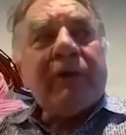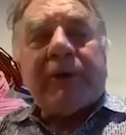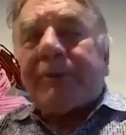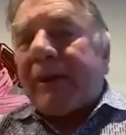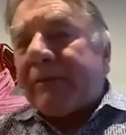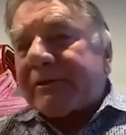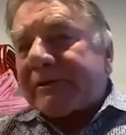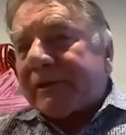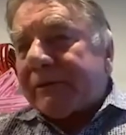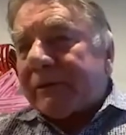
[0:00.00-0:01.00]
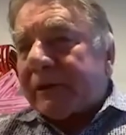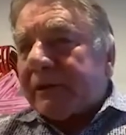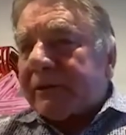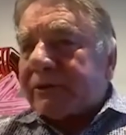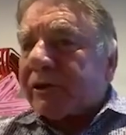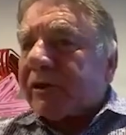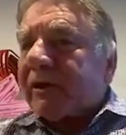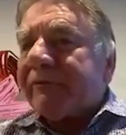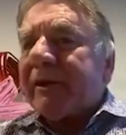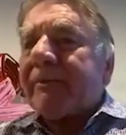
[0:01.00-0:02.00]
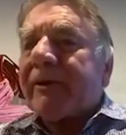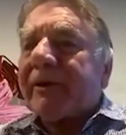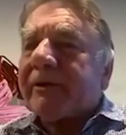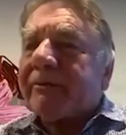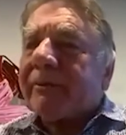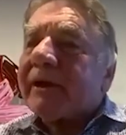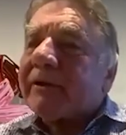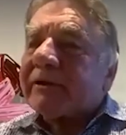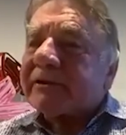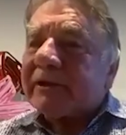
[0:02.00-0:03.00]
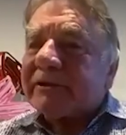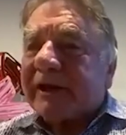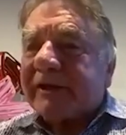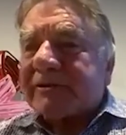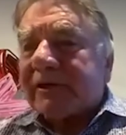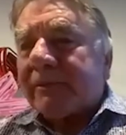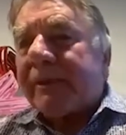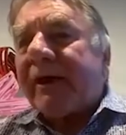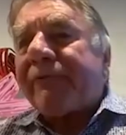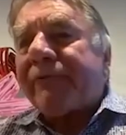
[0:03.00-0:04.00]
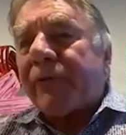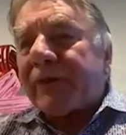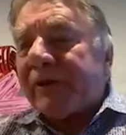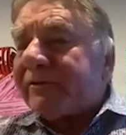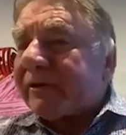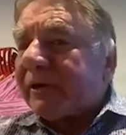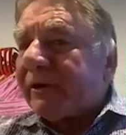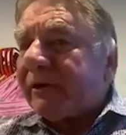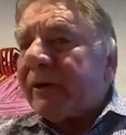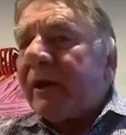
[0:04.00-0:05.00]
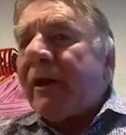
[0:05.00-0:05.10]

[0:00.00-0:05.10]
We published in the Journal of the American Medical Association about 4 years ago,